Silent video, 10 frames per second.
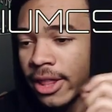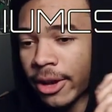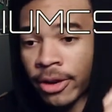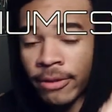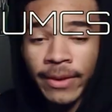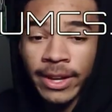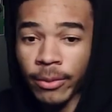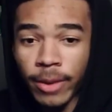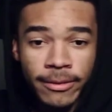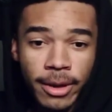There you can find
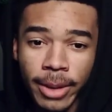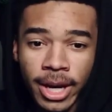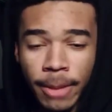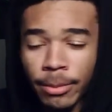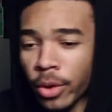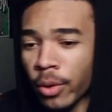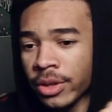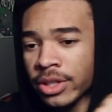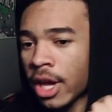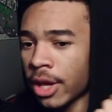our Wi-Fi Pineapple
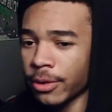course,